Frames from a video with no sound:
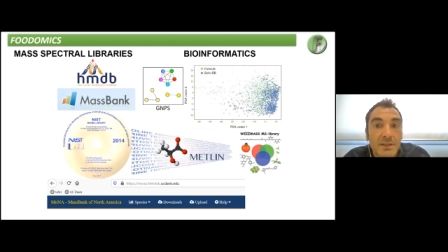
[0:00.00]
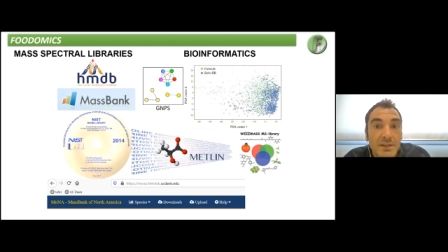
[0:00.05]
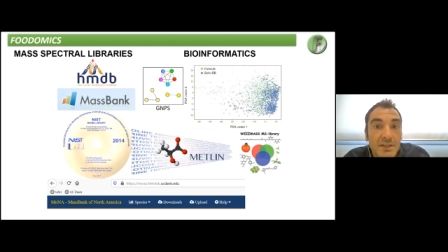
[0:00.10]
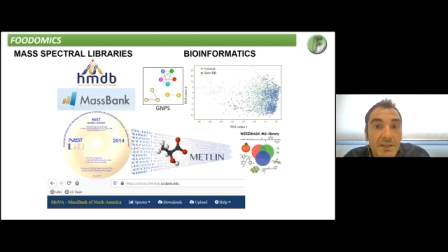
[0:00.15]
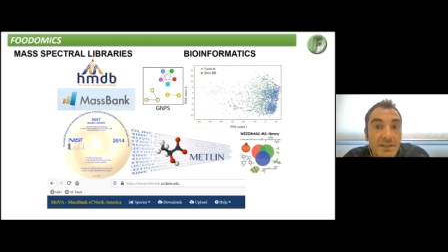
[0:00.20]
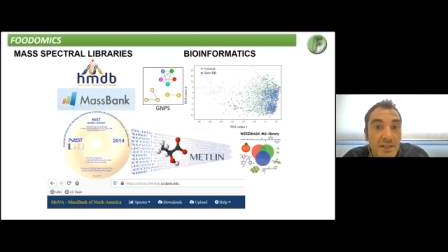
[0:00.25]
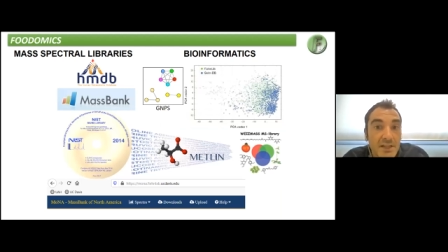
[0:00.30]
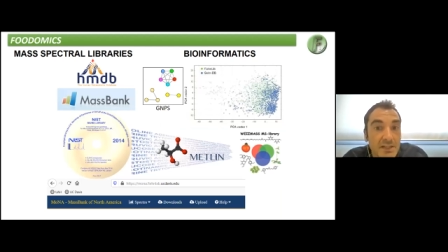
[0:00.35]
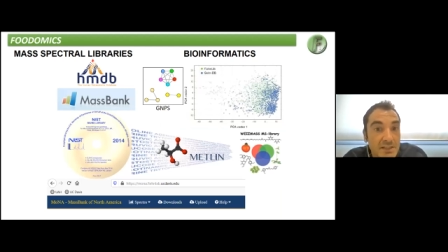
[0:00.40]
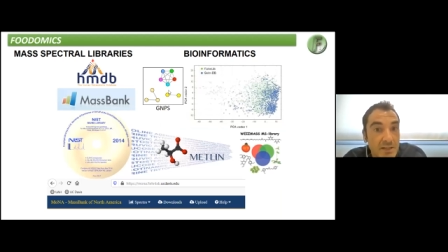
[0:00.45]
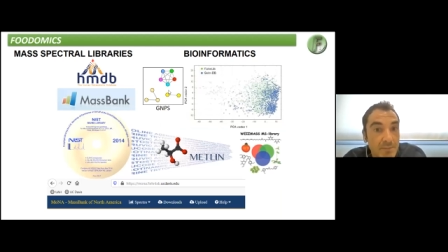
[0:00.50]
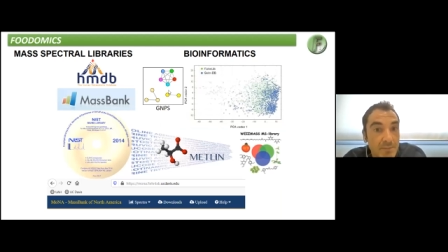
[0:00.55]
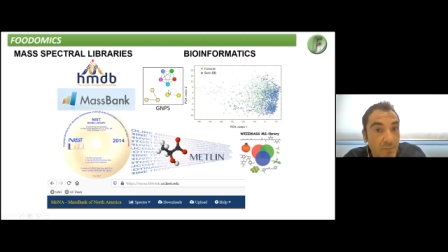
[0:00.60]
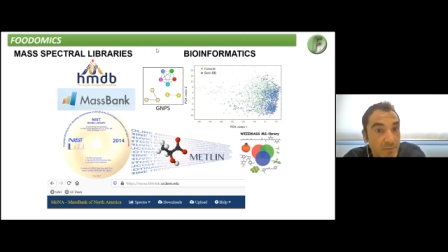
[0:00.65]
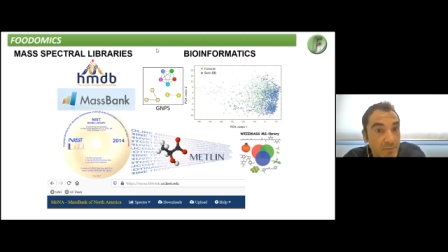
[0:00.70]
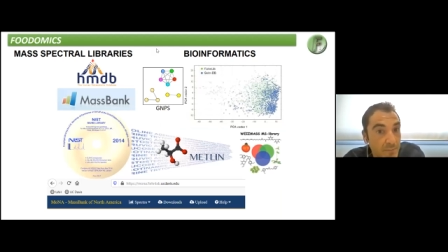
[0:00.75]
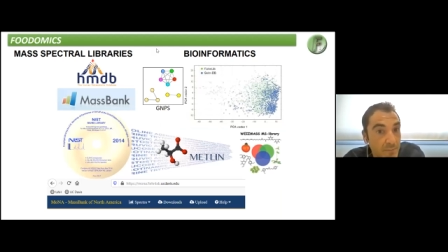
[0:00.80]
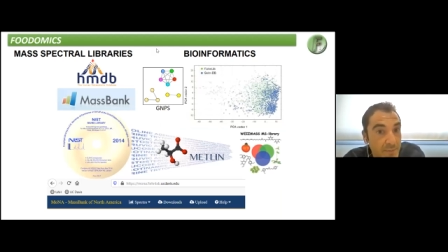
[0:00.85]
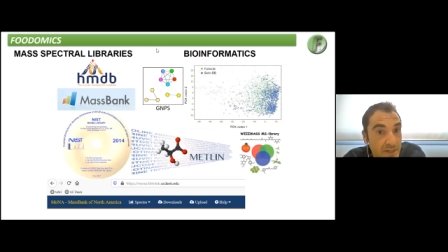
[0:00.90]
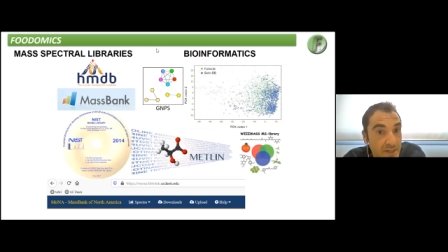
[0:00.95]
These are some
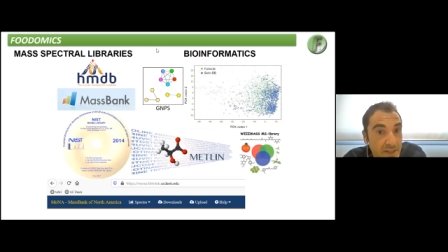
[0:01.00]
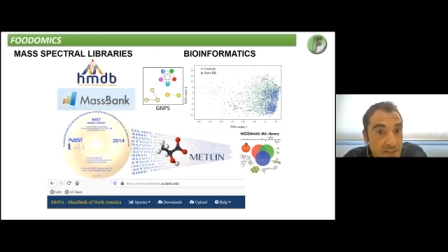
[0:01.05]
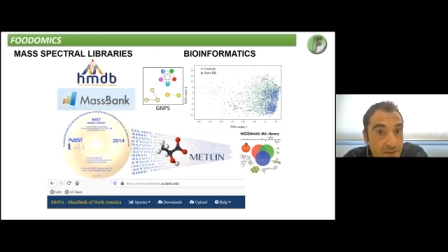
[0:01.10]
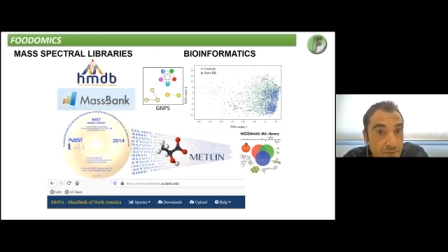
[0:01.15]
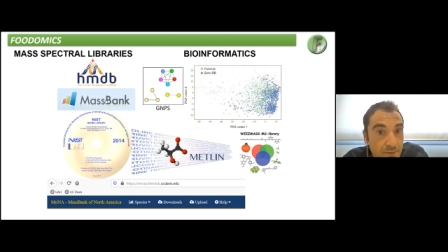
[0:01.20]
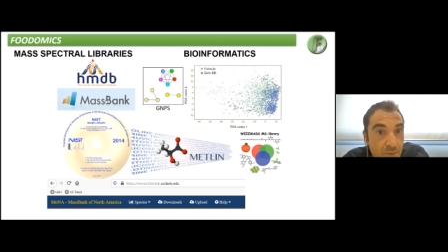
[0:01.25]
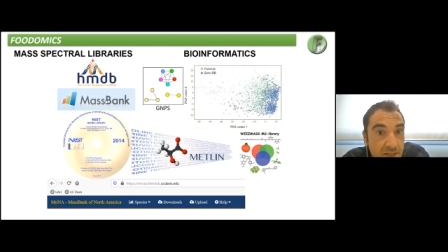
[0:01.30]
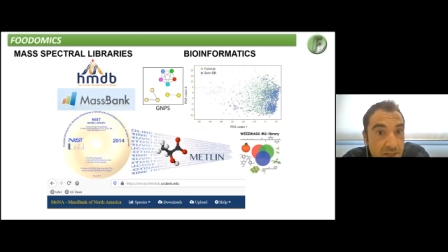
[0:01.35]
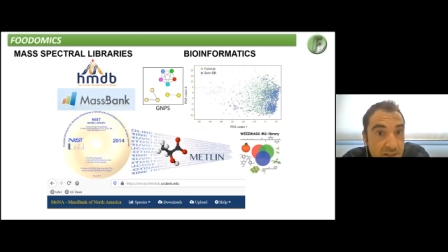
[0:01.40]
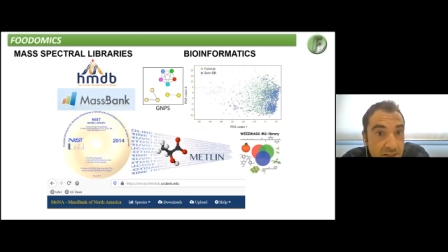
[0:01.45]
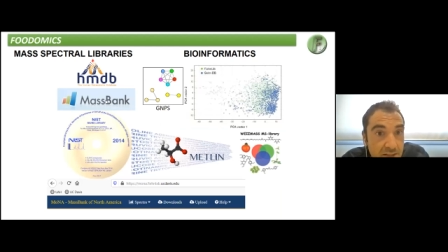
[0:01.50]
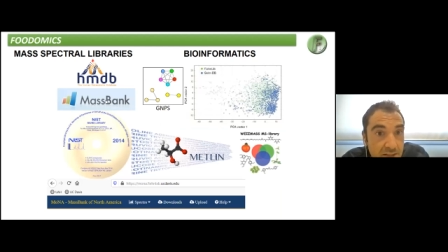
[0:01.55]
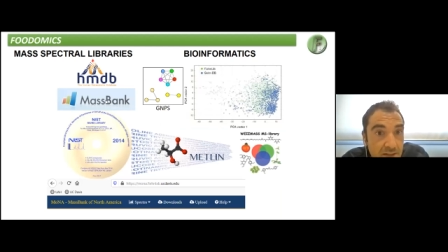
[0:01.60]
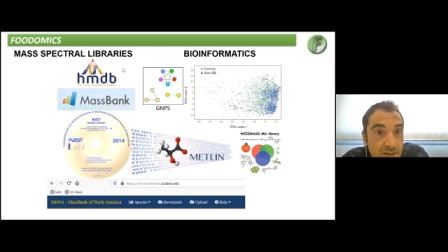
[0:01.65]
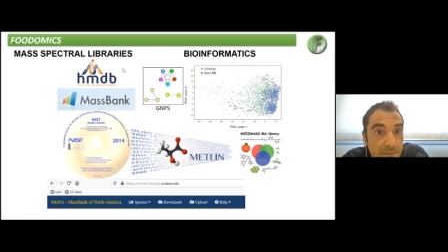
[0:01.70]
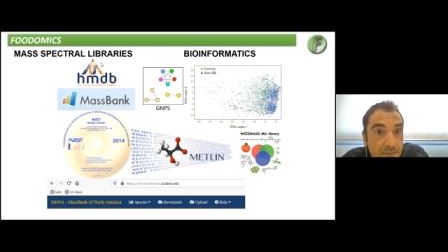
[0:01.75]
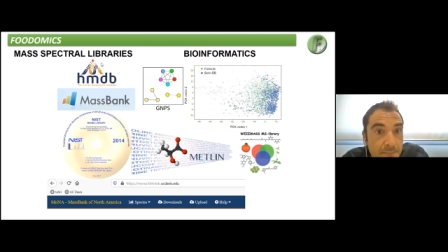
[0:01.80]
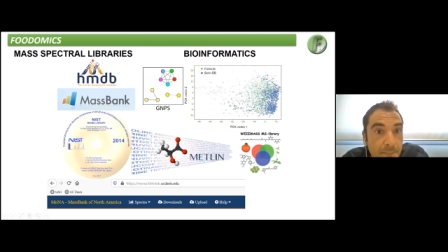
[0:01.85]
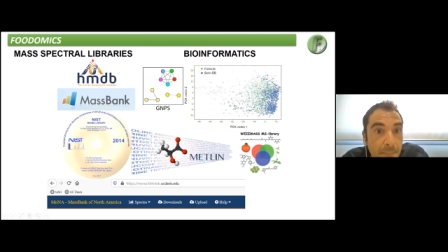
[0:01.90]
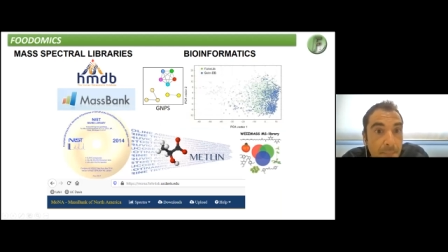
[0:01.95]
of the biggest ones,
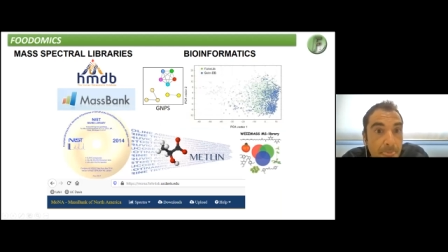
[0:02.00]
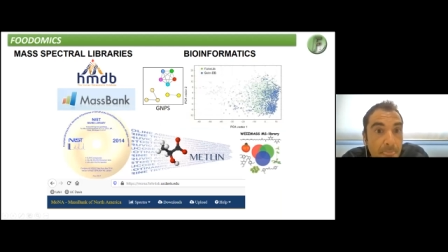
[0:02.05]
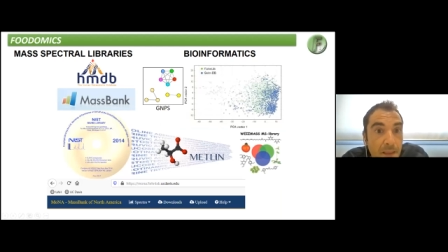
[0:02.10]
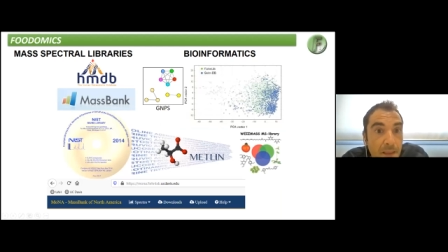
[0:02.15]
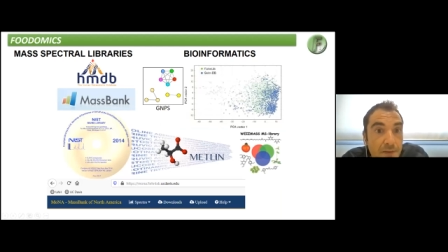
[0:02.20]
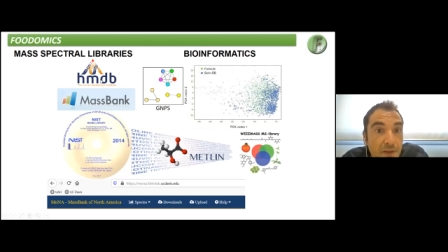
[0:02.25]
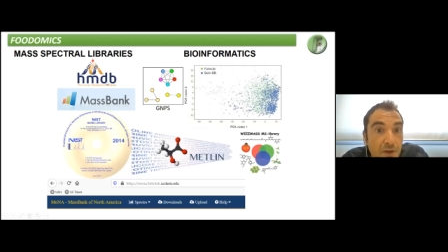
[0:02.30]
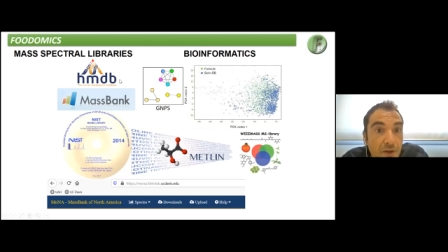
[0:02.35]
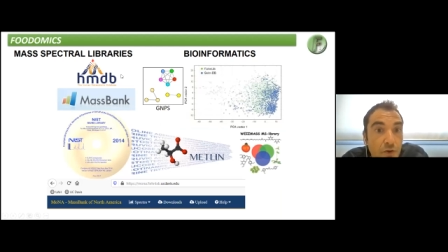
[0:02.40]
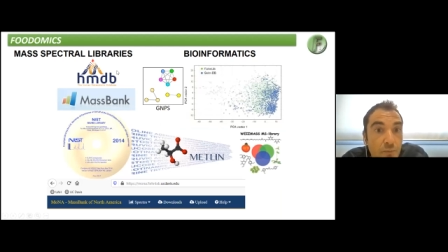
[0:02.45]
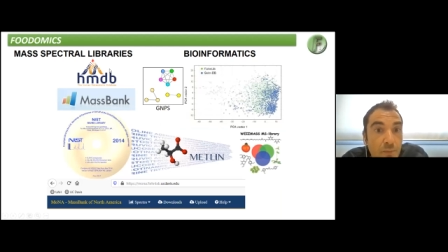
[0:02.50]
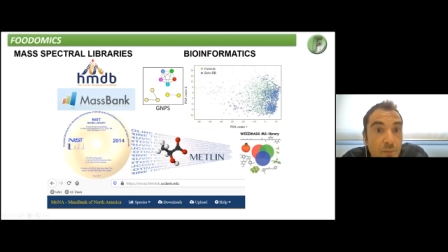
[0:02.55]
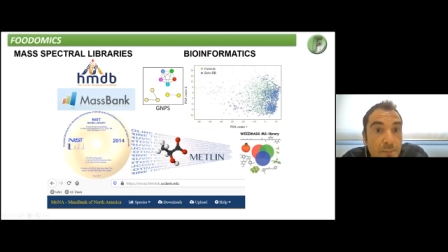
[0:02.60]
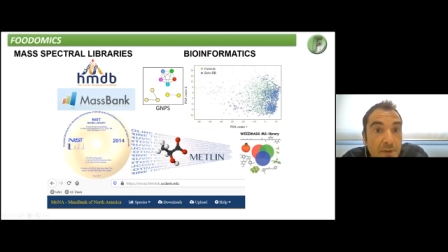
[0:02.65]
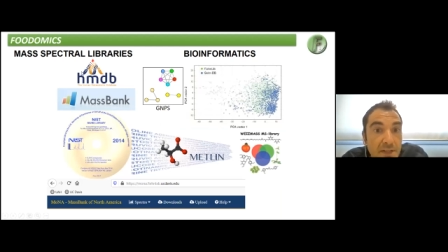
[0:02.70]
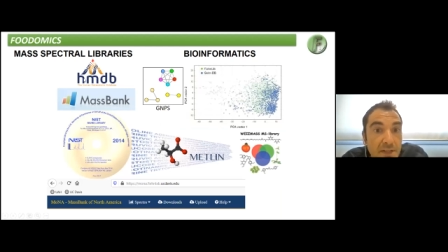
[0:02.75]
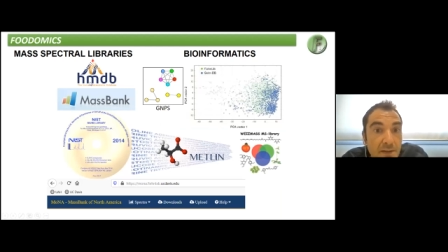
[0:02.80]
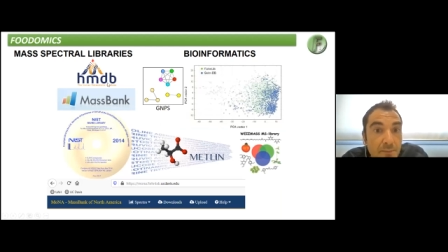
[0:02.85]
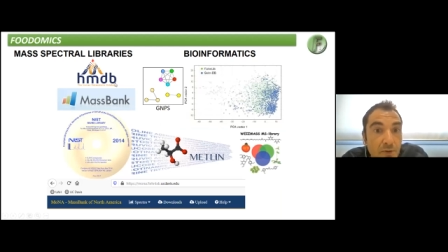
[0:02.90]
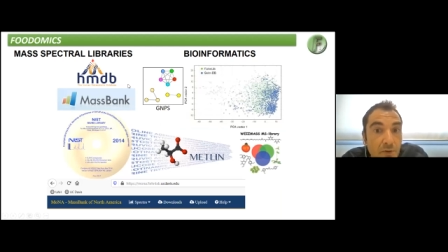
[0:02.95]
the Human
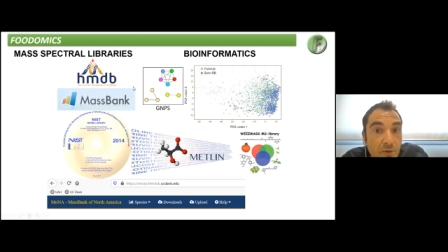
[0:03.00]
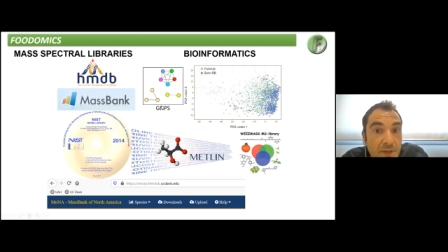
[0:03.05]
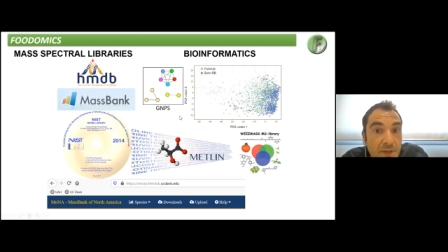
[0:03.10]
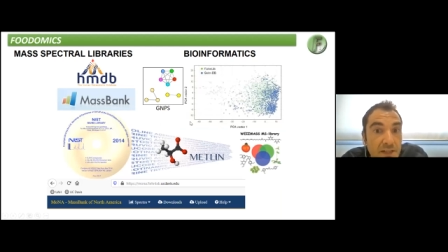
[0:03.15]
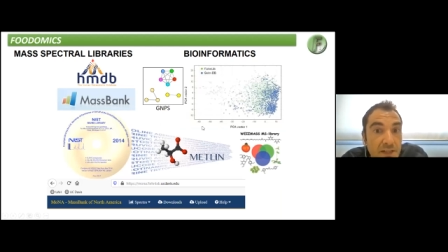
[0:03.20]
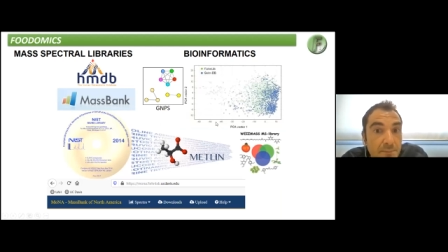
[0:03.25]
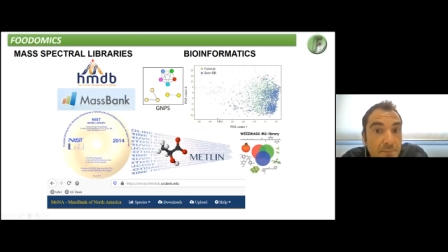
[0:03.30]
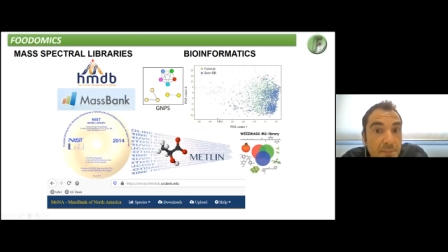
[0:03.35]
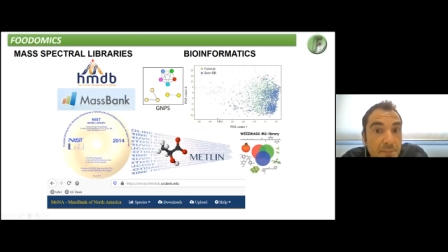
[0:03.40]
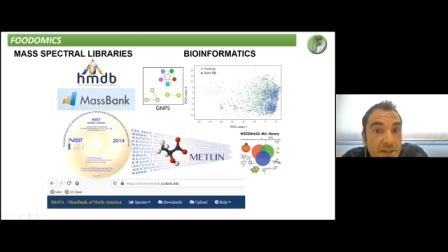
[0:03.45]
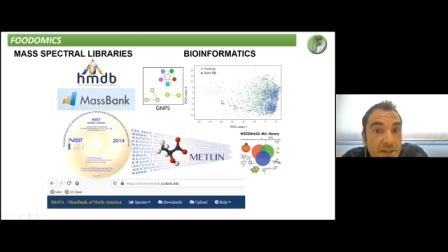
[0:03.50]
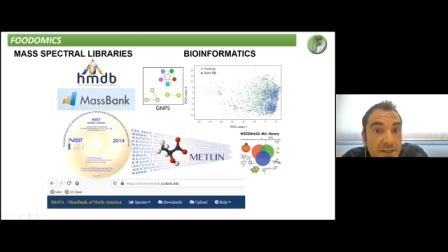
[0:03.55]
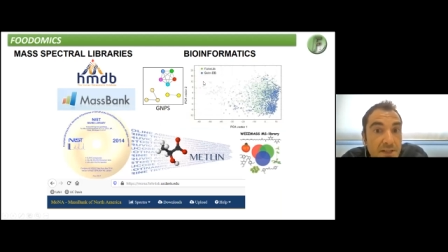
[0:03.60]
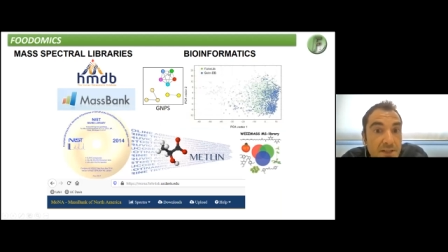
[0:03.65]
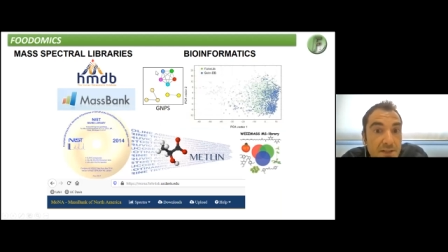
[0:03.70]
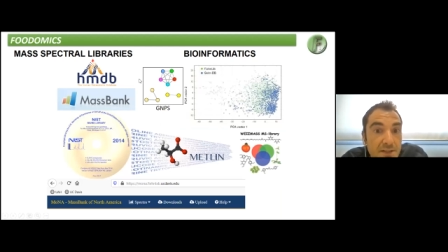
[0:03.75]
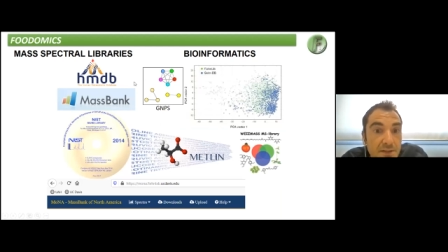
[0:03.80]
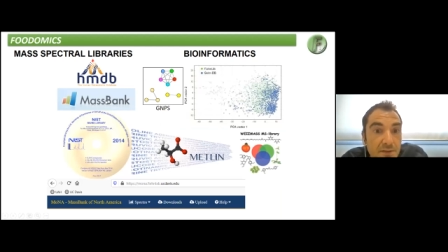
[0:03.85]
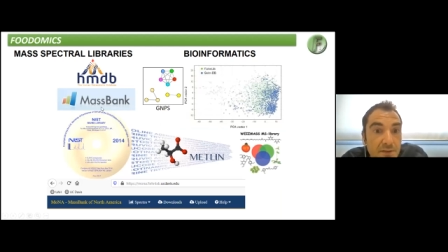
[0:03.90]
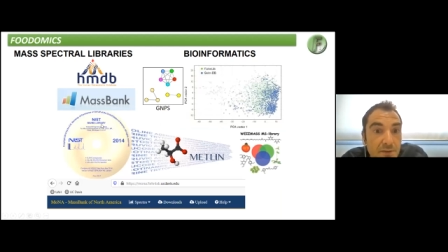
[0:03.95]
Metabolome
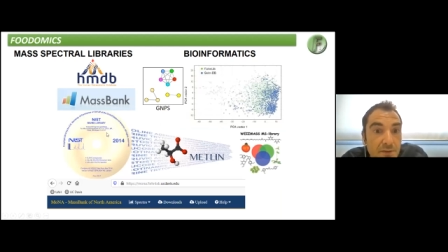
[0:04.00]
Database